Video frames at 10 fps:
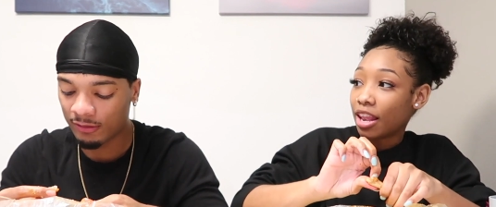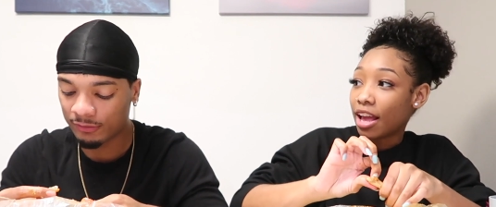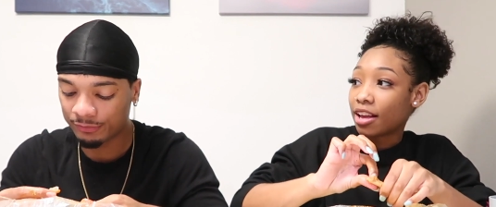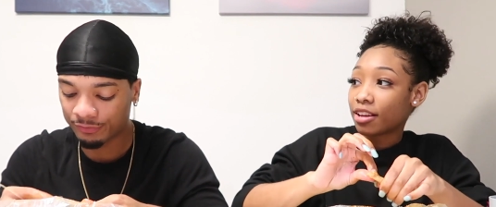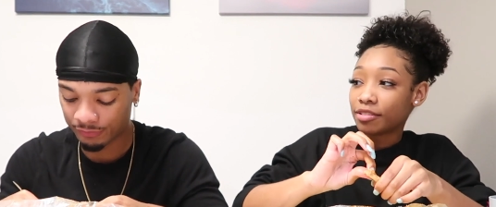
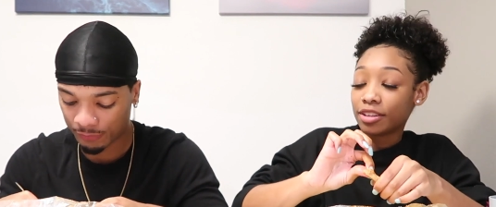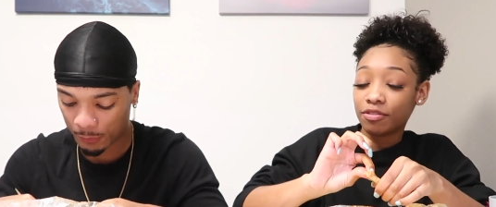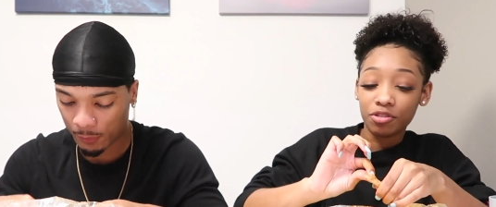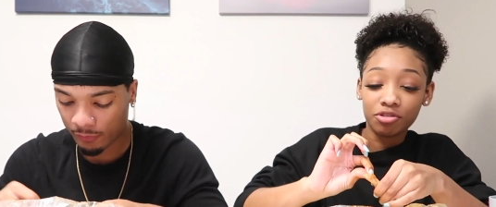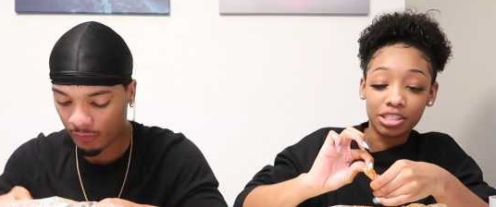Speaker 1: Like,
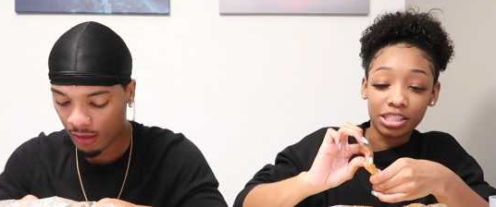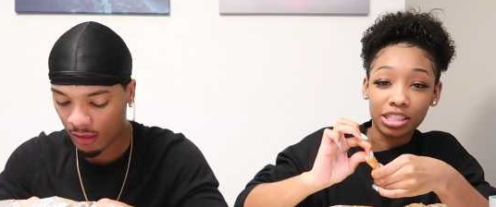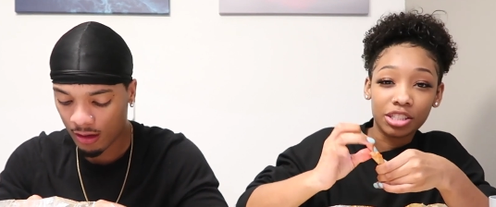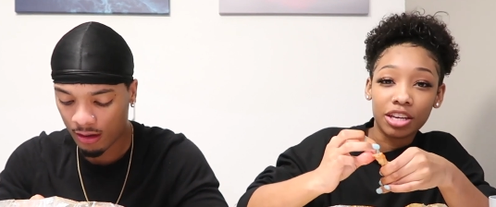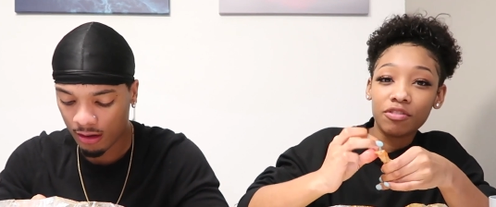if you
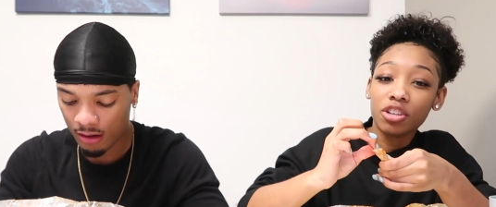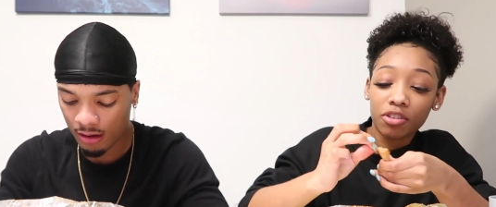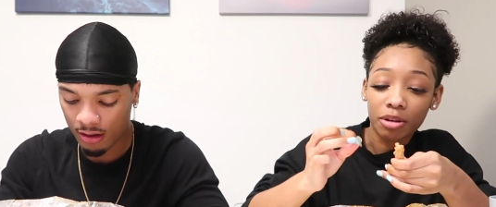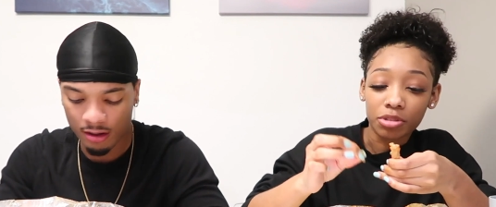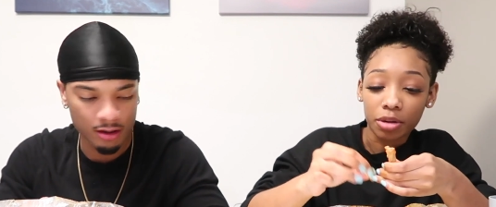see, if you
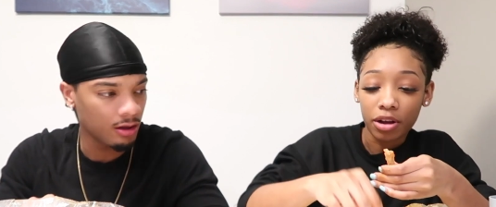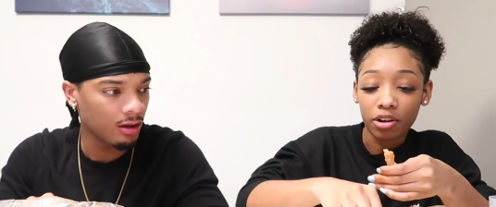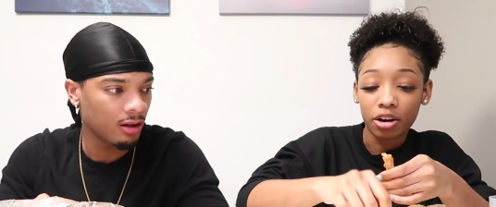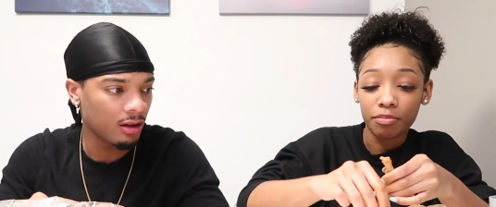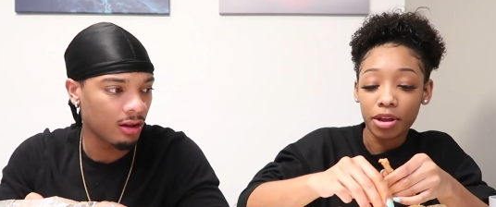know what I'm talking
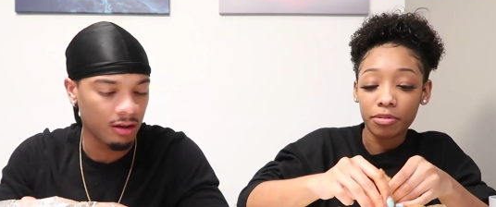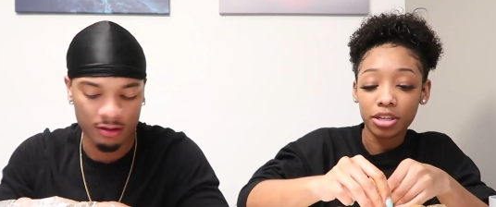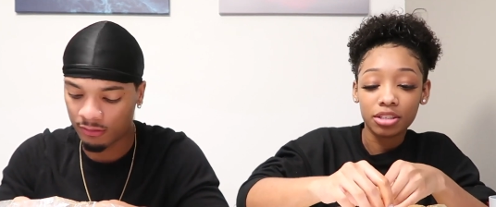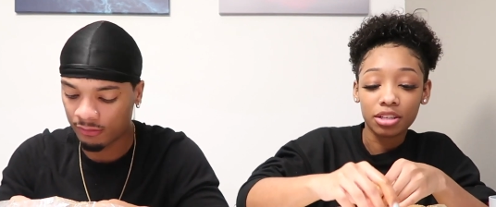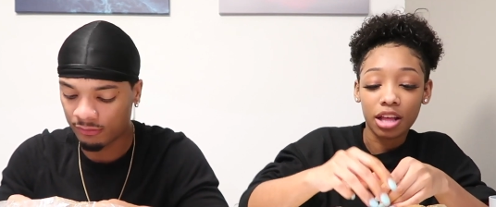about,
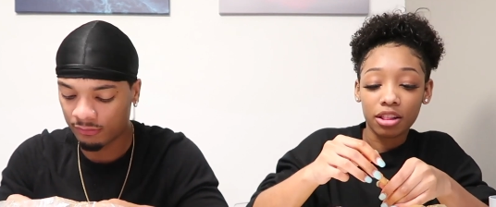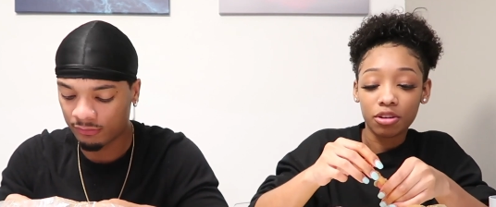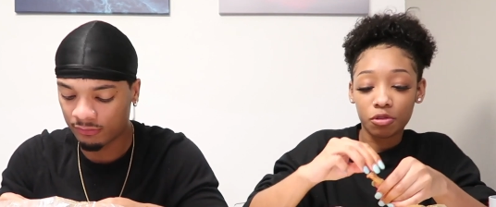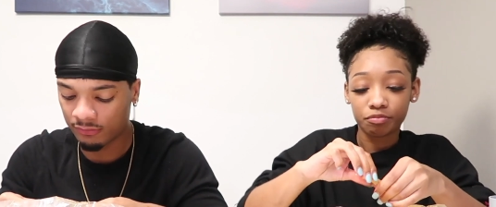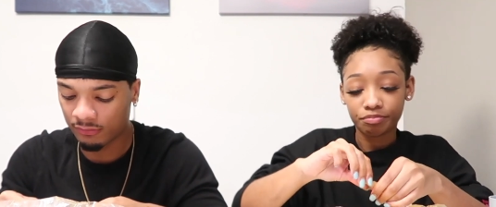mermaids look like
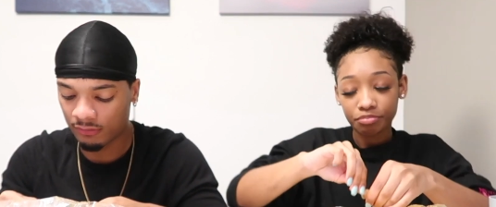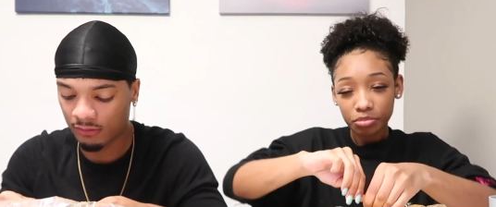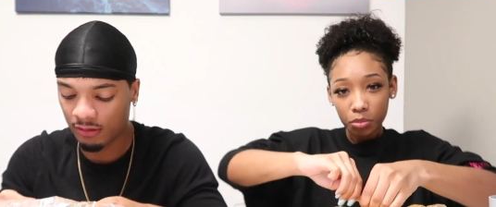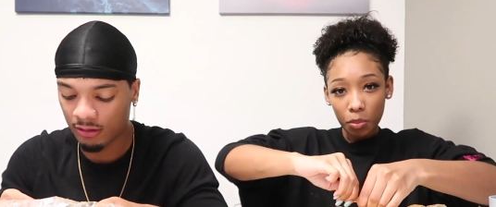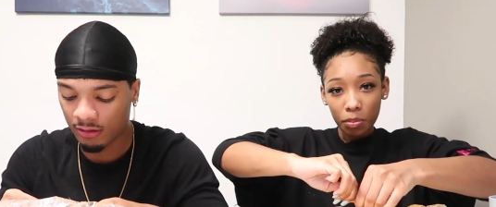little,
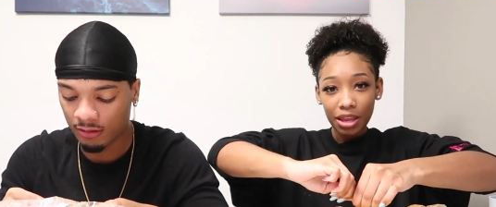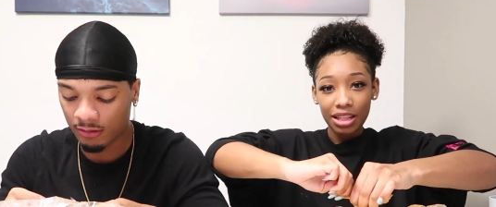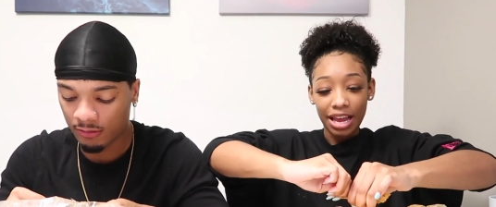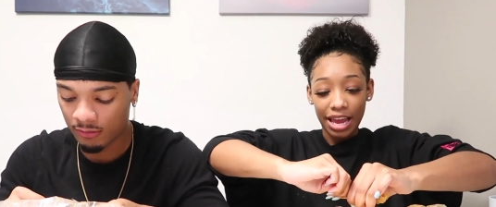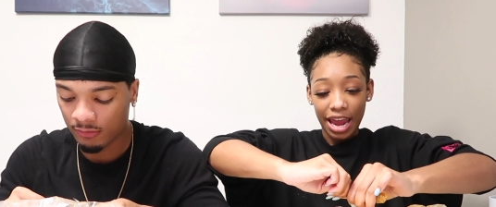
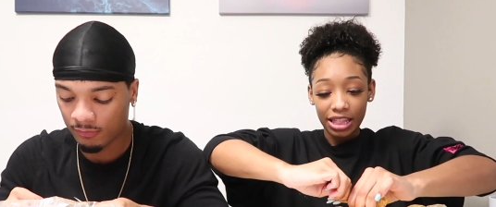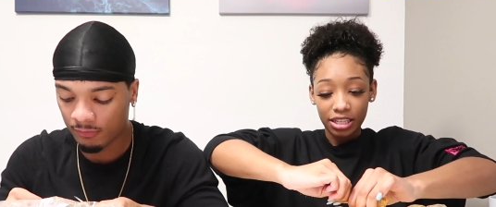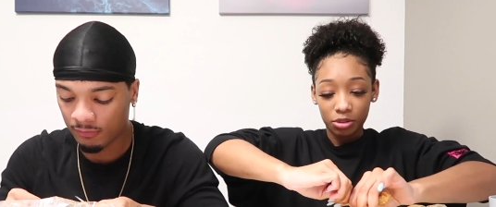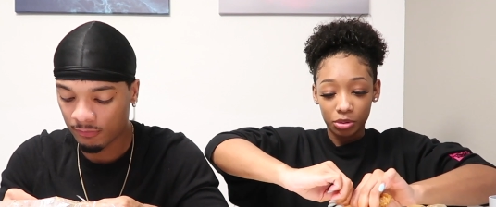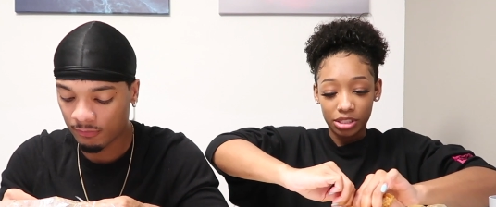like
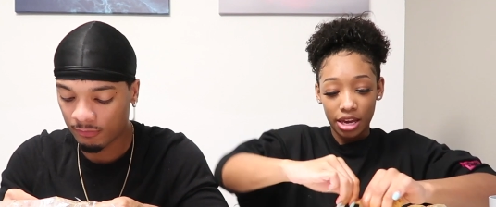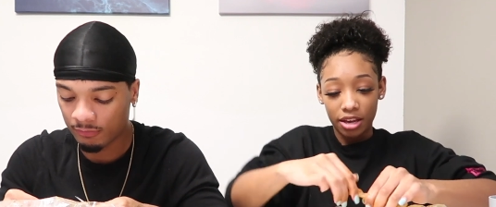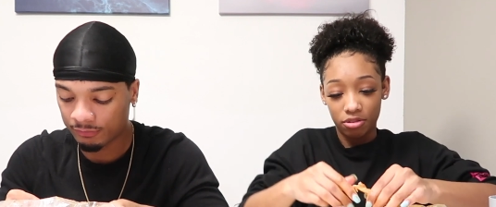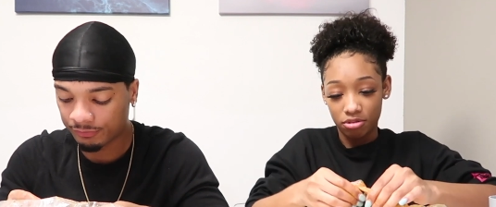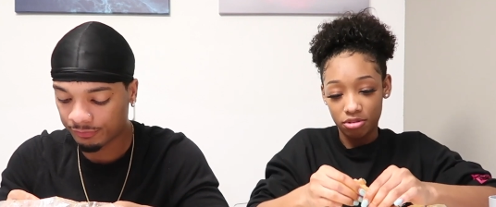aliens with
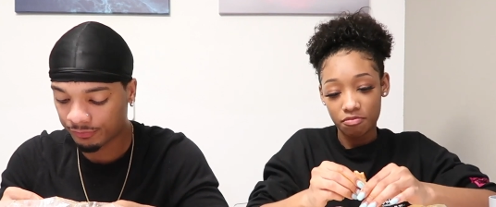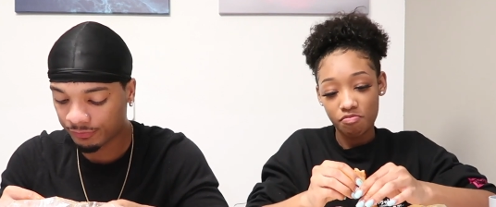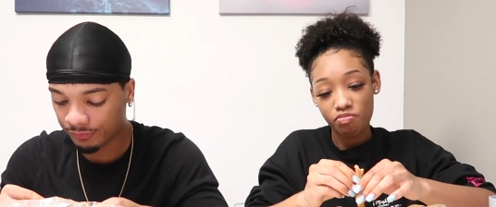tails.